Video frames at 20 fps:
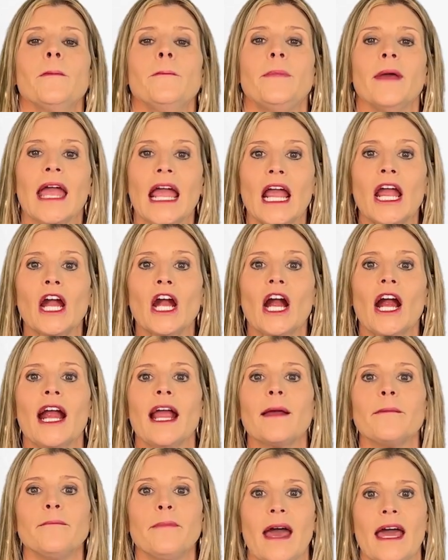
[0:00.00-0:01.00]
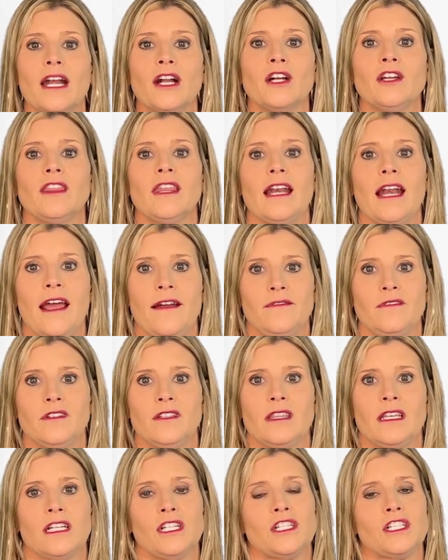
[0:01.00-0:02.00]
bigger and better than
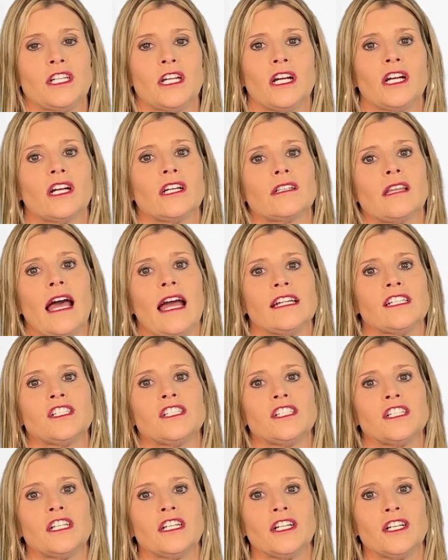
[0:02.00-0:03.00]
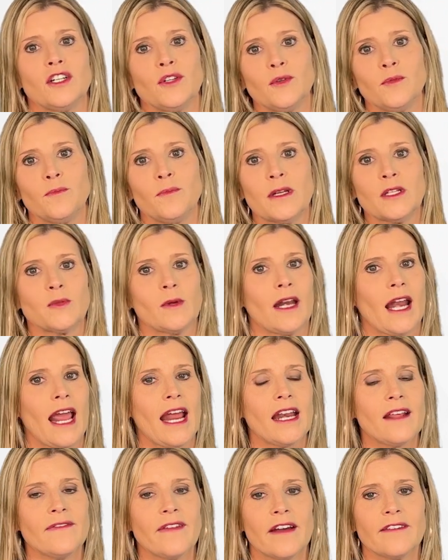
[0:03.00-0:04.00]
ever this year. Last year, between
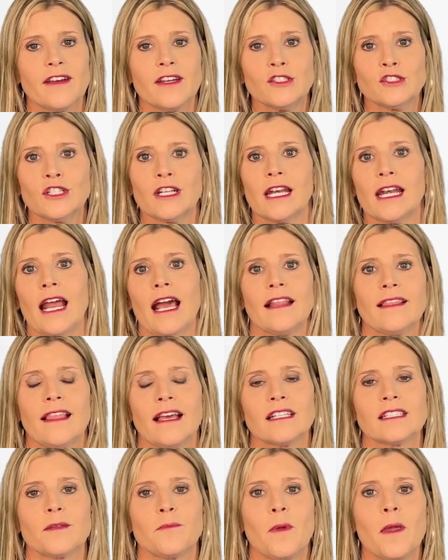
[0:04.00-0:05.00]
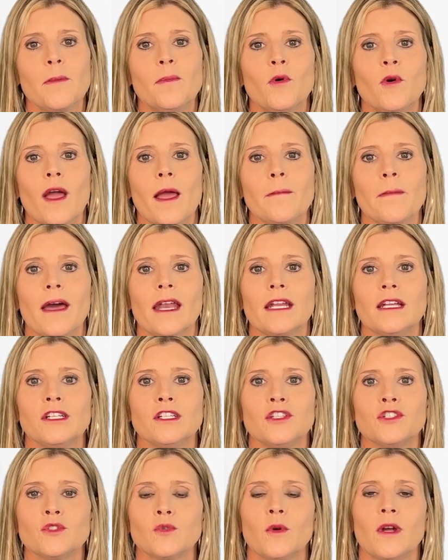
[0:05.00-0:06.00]
8,500 and 9,000 people came out and
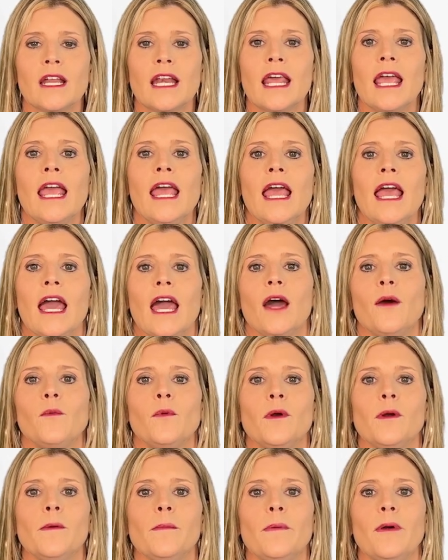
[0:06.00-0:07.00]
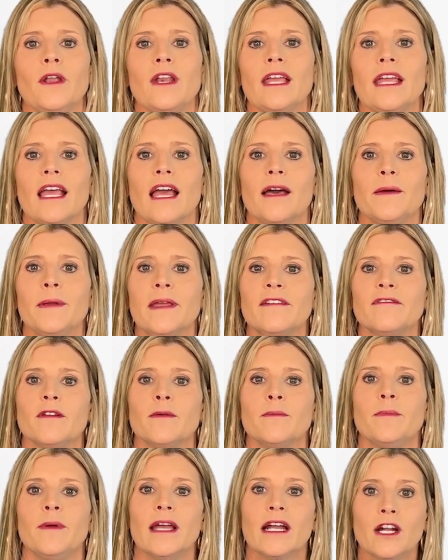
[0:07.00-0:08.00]
enjoyed, and we're putting an
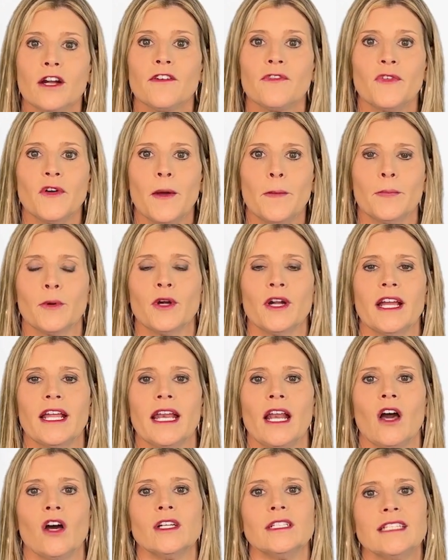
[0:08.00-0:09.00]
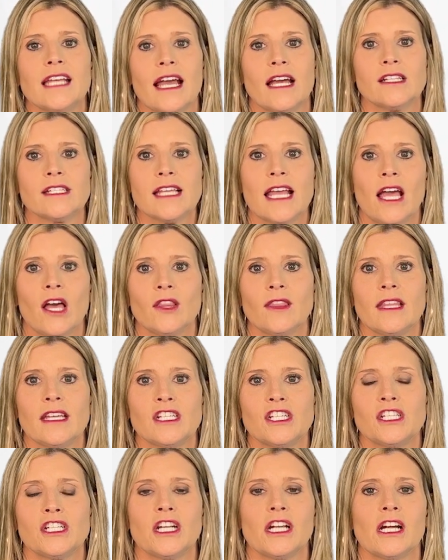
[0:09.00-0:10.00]
even bigger footprint on downtown
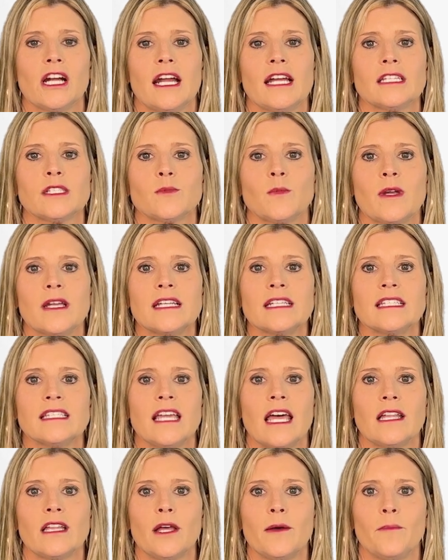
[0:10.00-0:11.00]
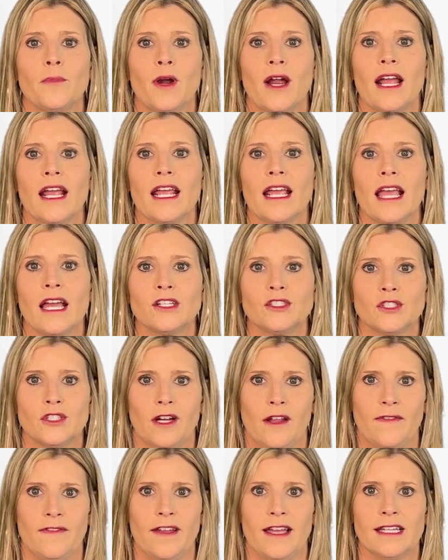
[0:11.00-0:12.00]
this year as we celebrate
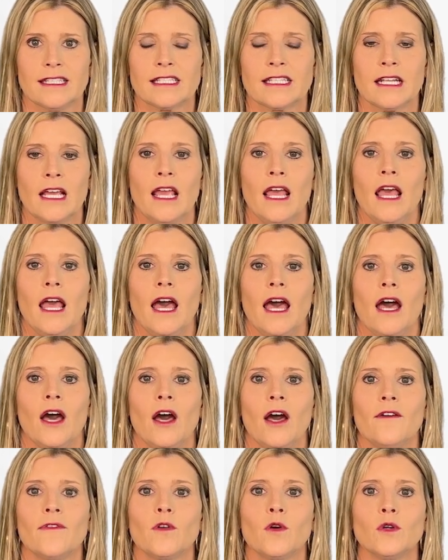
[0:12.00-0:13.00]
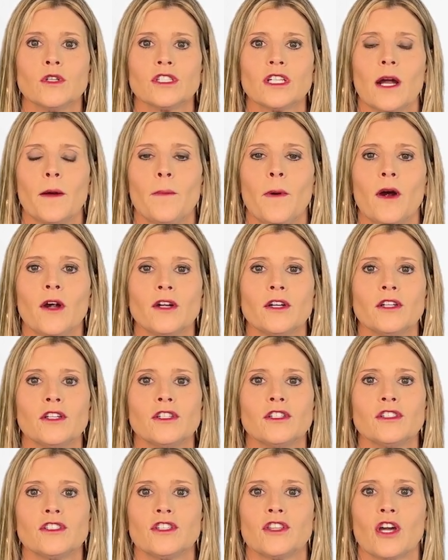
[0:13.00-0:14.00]
Country Fest. Of course, our
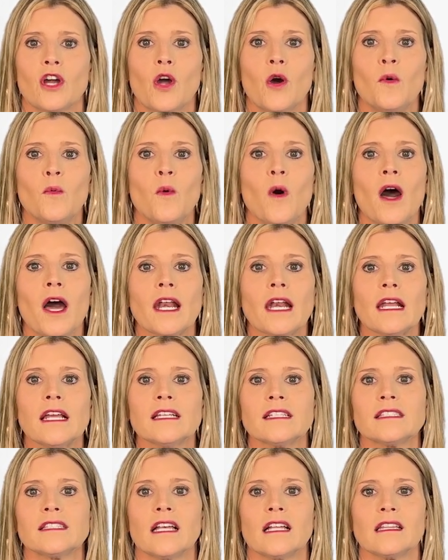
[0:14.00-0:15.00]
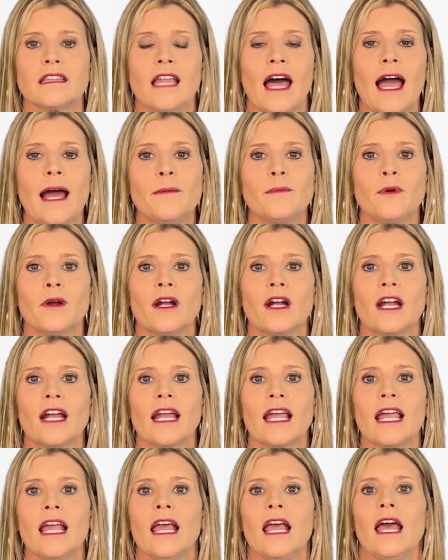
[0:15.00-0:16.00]
partners, the Kiwanis, the
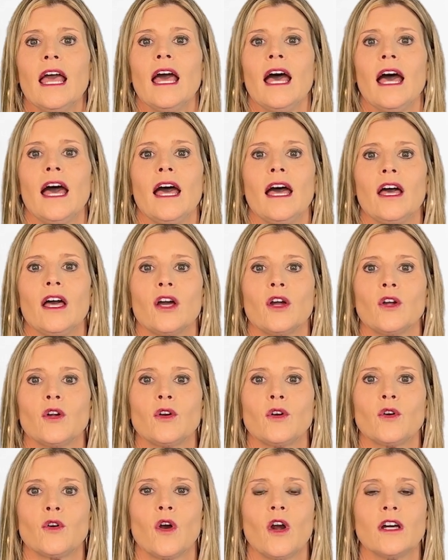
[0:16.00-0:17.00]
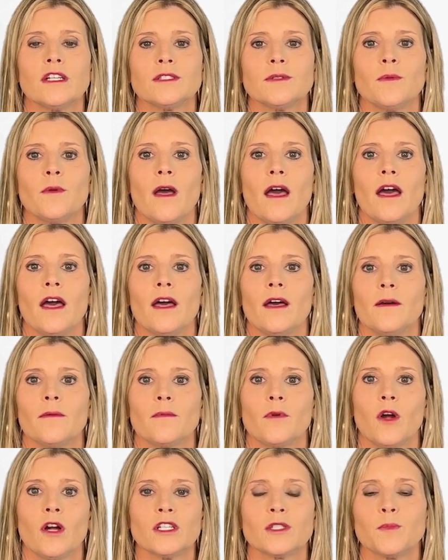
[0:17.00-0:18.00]
Library,
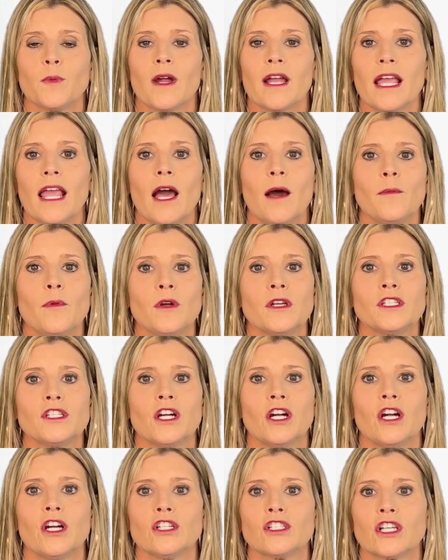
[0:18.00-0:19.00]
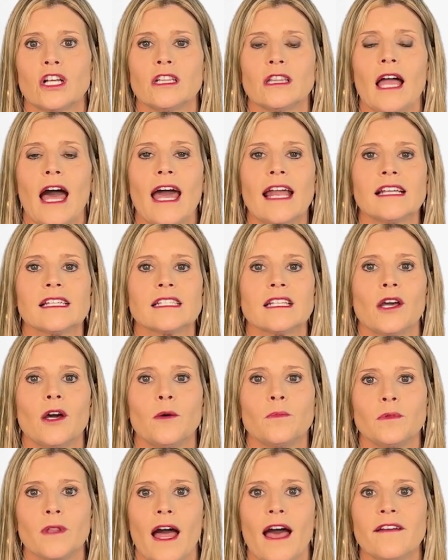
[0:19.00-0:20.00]
Cross Branch Cowboy Church,
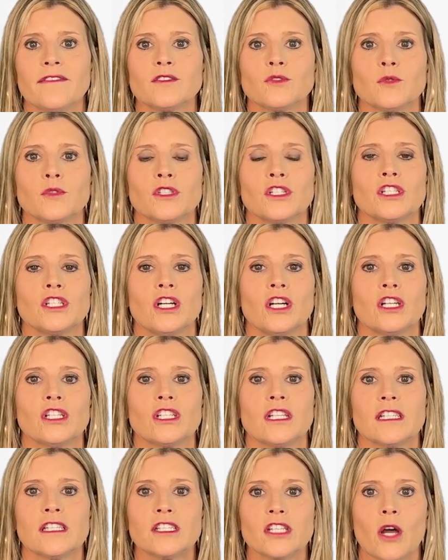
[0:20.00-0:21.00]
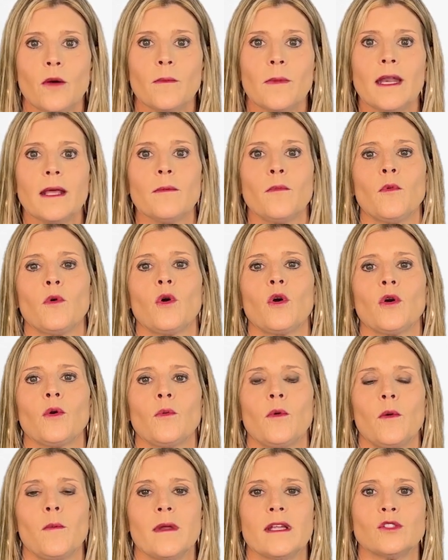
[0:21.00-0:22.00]
Kaleidoscope, Life Source Church, and so many more
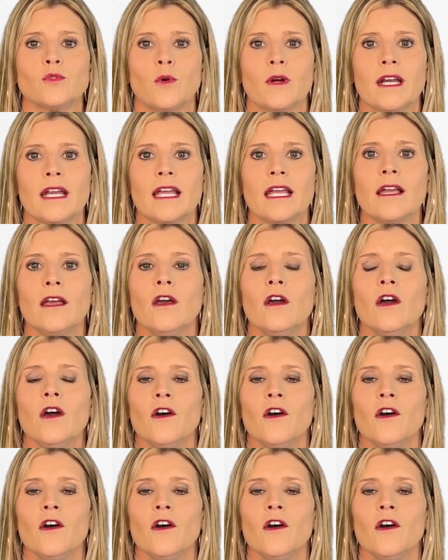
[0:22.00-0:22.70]
will be joining